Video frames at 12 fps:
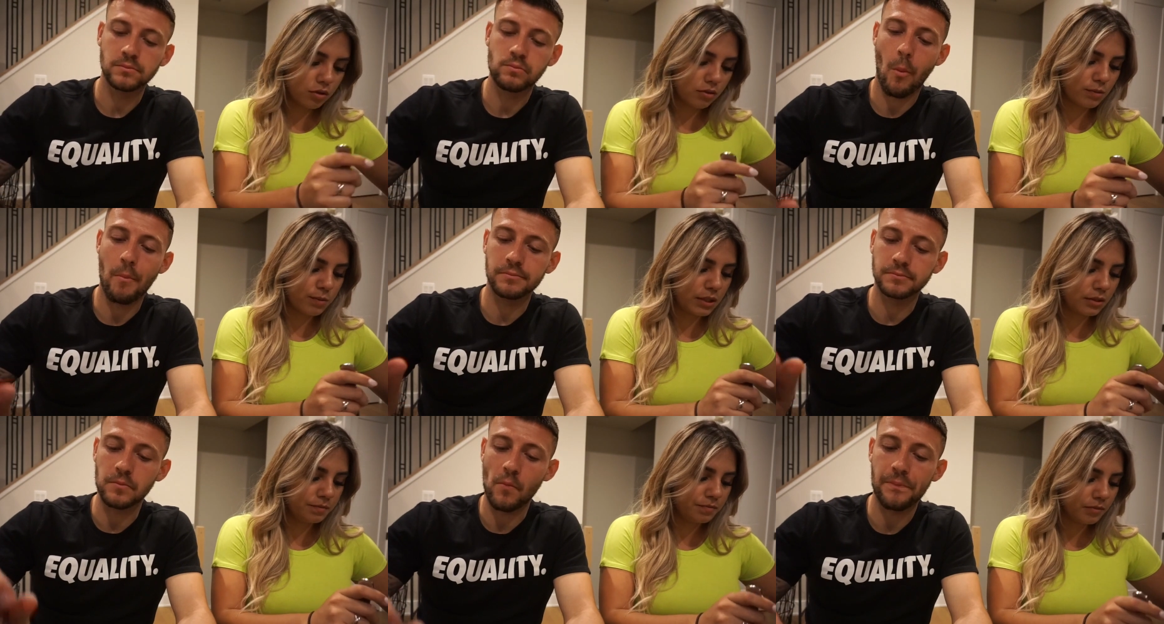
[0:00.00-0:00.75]
Speaker 1: So it's
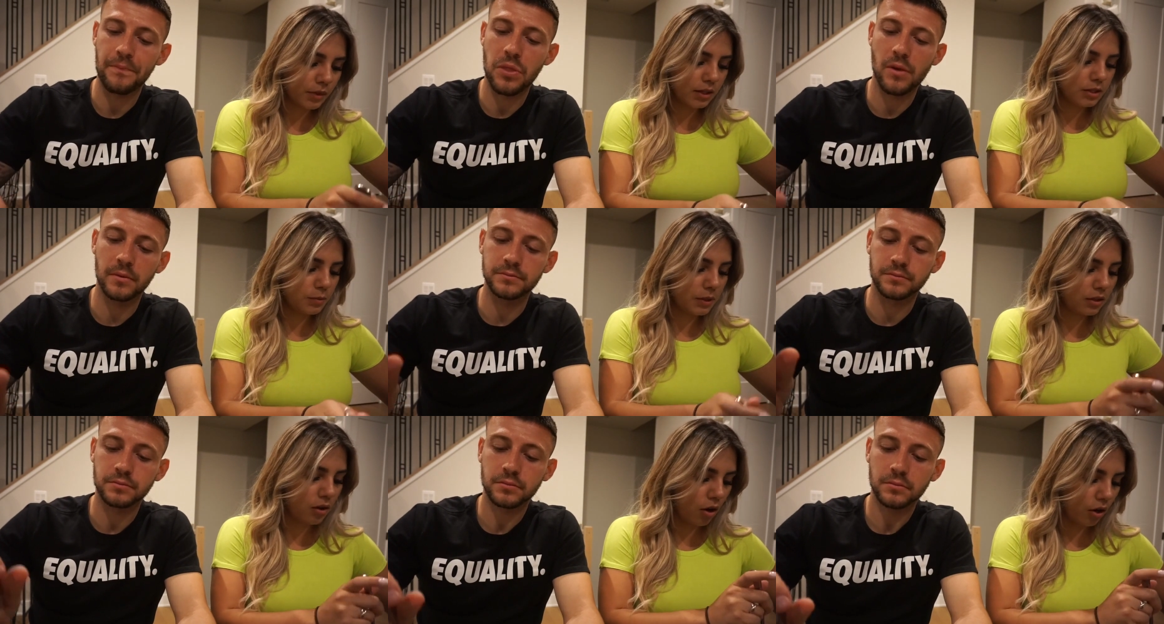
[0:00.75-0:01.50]
been, it's
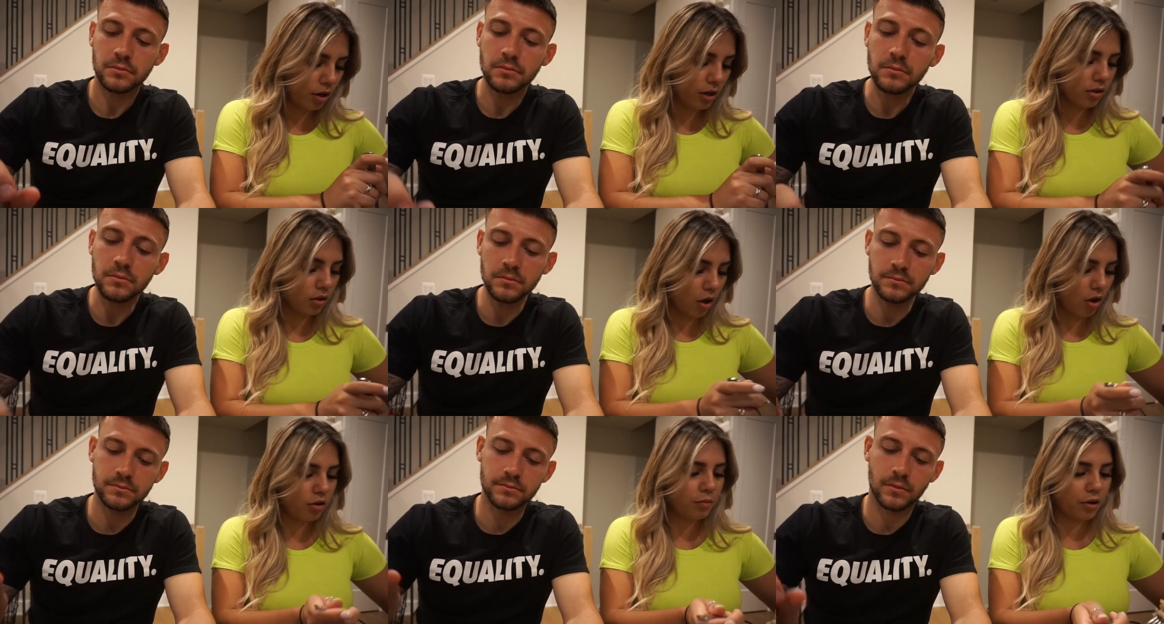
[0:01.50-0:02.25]
been a hard,
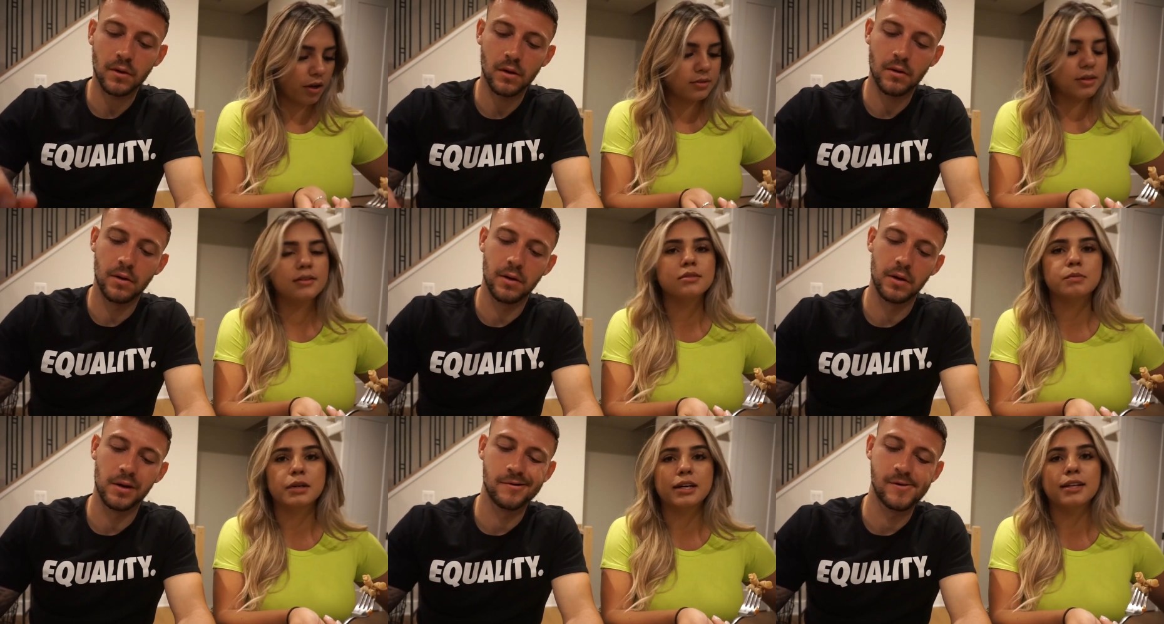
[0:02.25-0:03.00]
long
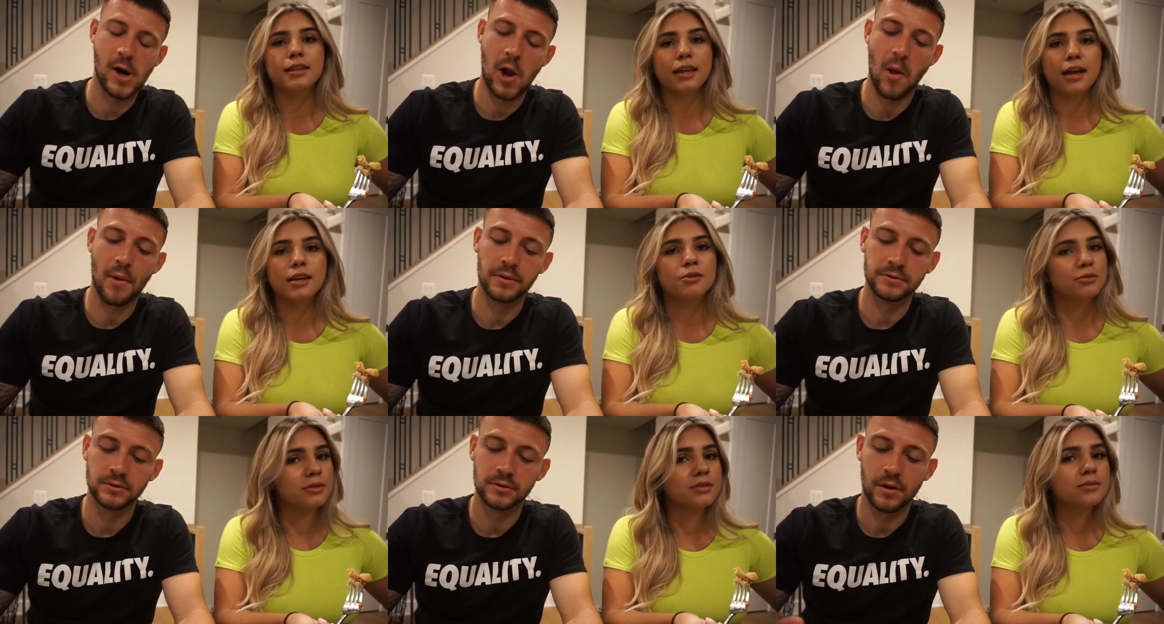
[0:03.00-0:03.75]
process, but in the end
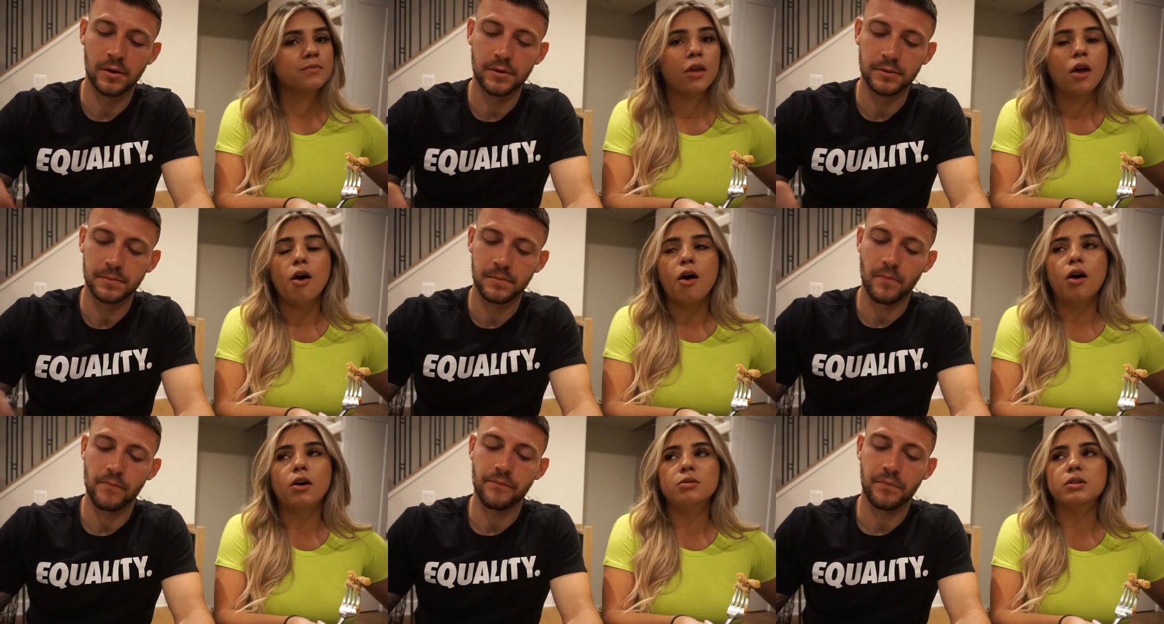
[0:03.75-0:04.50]
it was
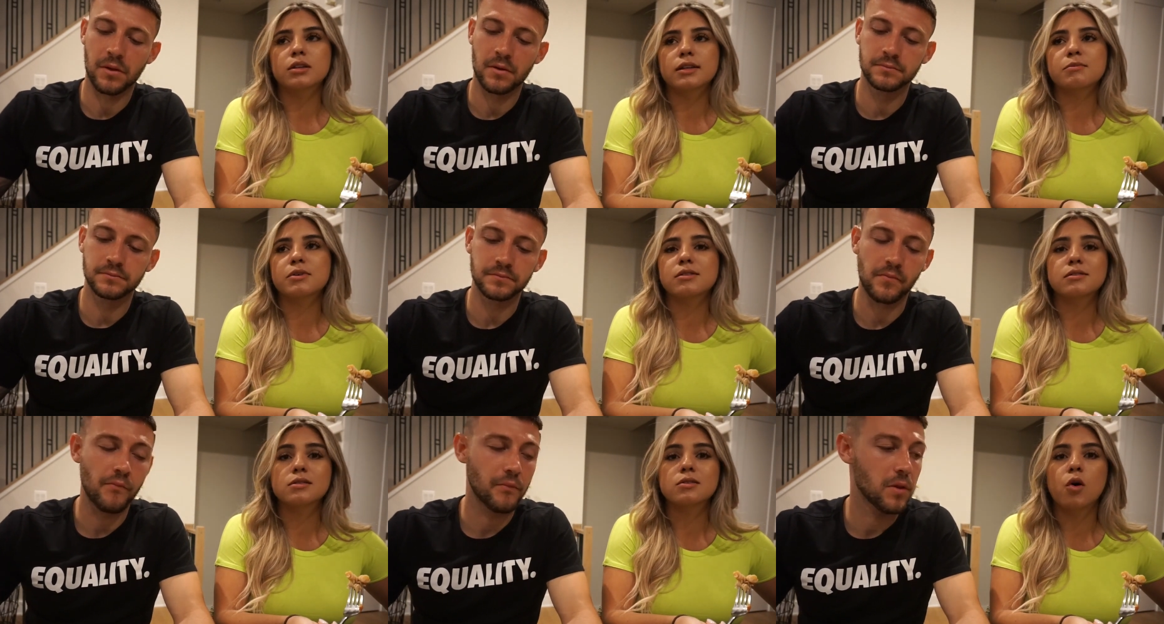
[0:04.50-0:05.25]
all worth it
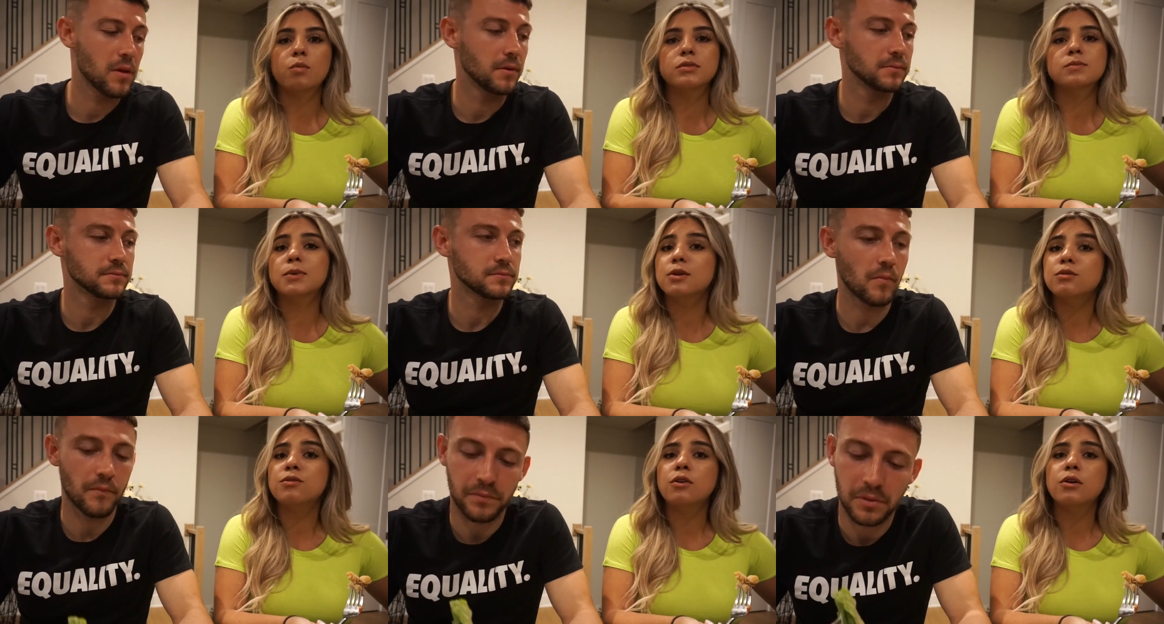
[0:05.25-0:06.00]
because this home is
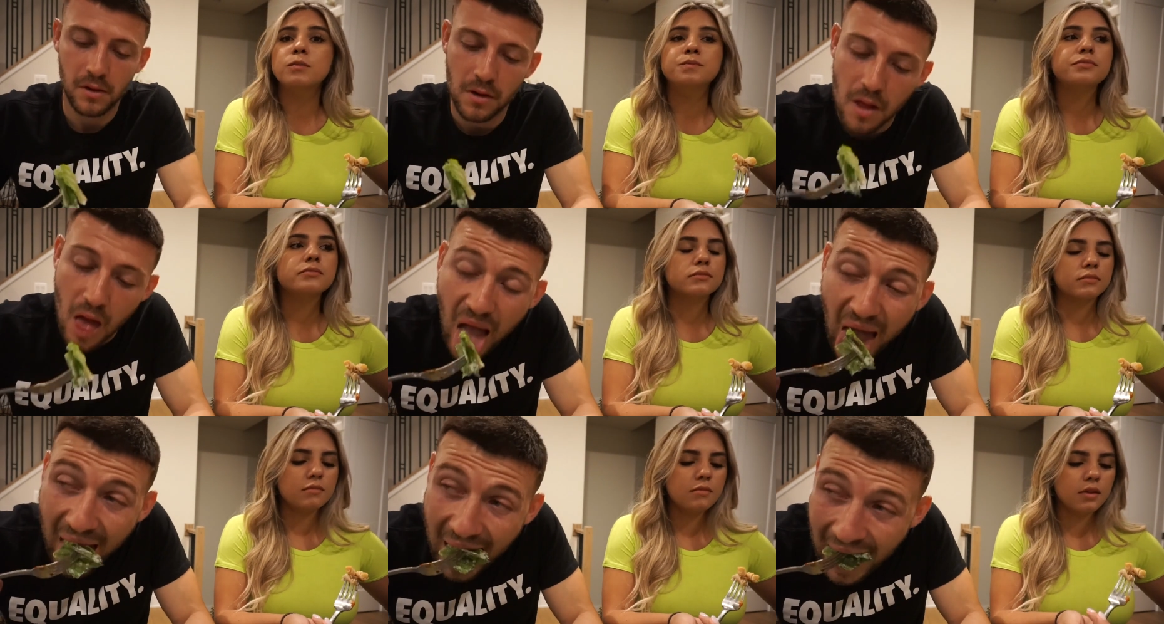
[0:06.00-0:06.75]
beautiful.
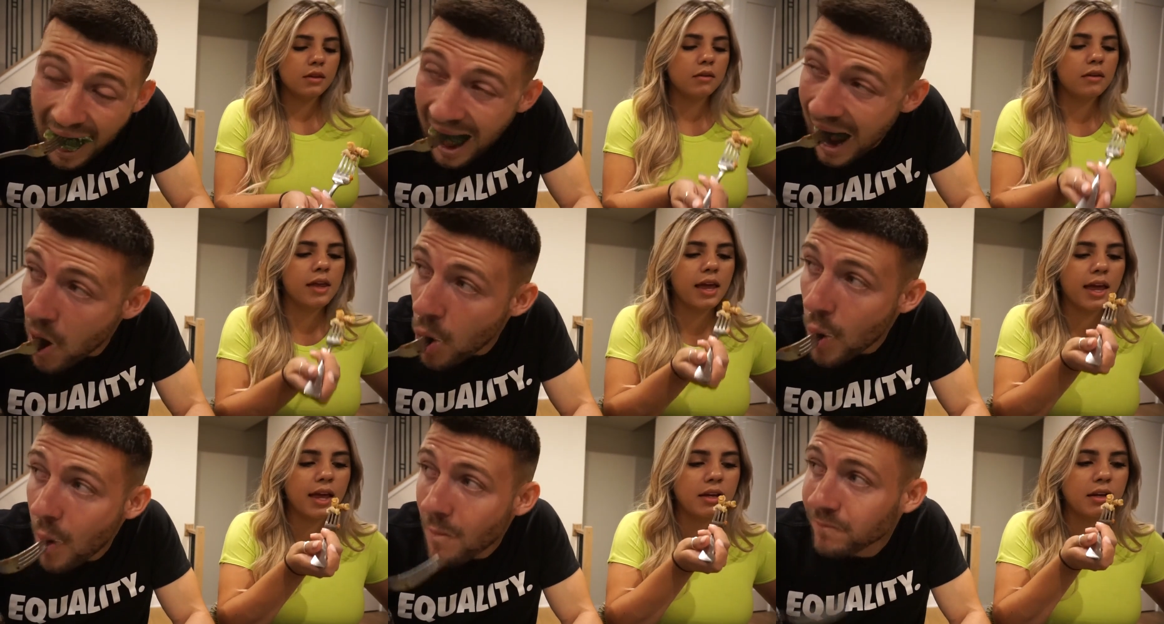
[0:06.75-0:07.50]

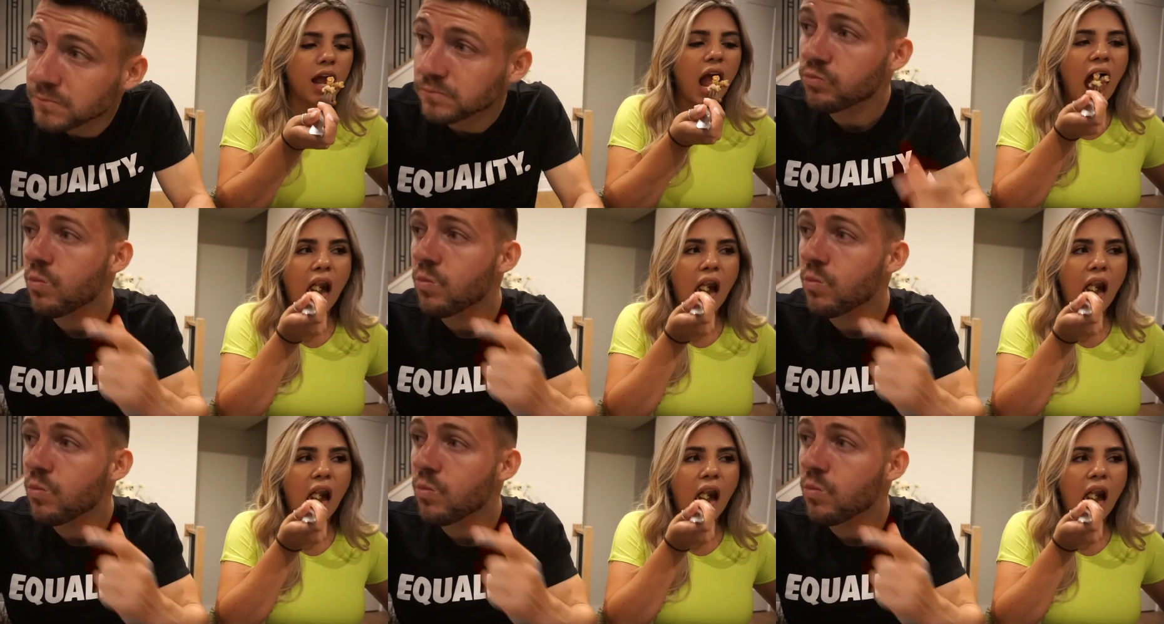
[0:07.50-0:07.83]
And